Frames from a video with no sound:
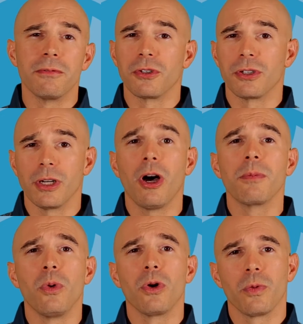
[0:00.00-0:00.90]
for a
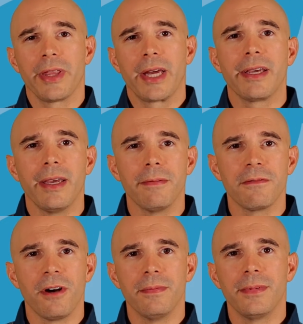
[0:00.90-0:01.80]
lot more where that came
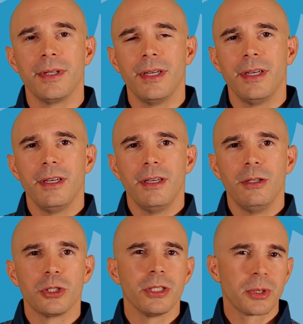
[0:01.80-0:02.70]
from.
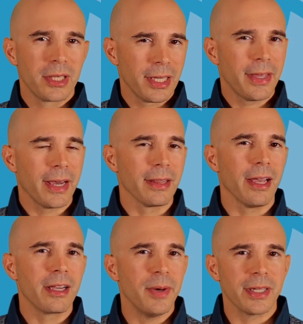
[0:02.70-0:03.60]
You should also click that
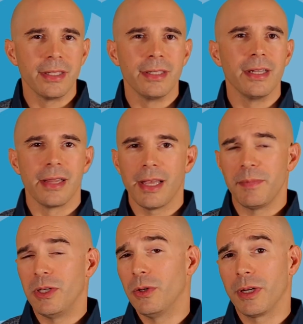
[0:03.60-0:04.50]
like button and
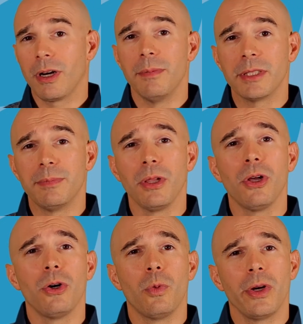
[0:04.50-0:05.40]
let me know in the comments
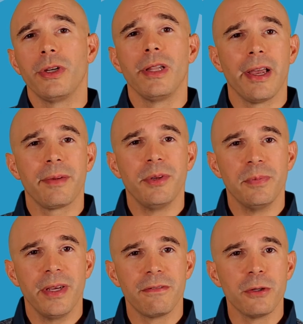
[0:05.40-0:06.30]
below what you'd like me to
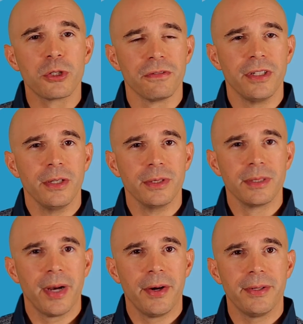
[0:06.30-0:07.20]
make future videos
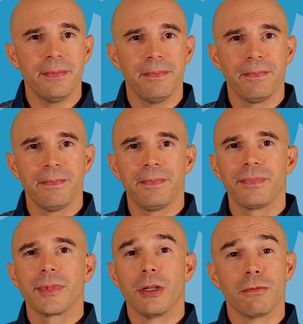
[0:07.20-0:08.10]
about.
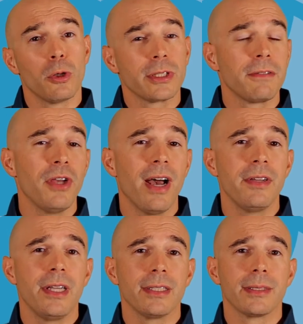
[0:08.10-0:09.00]
And of course, if you
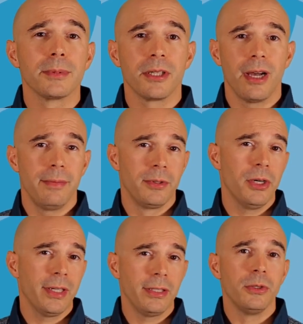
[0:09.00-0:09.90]
haven't yet subscribed, go
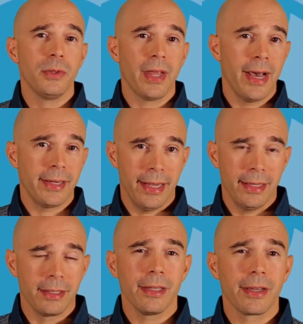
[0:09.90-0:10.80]
ahead and do that
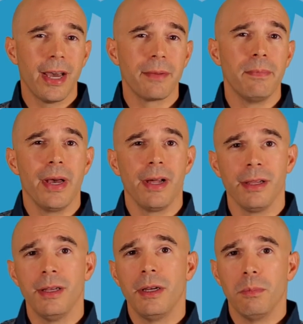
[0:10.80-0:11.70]
and click that
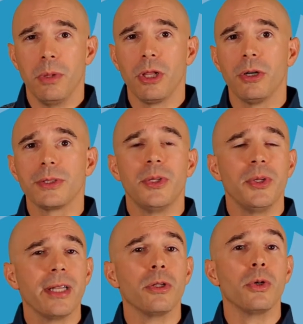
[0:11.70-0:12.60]
bell below so you
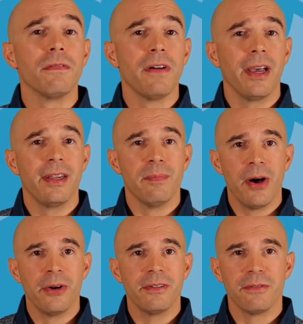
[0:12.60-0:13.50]
get notified
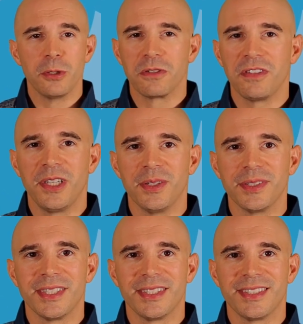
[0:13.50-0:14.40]
about future
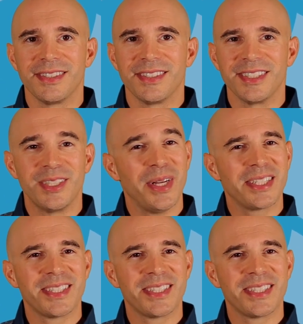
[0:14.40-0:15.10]
videos. See you next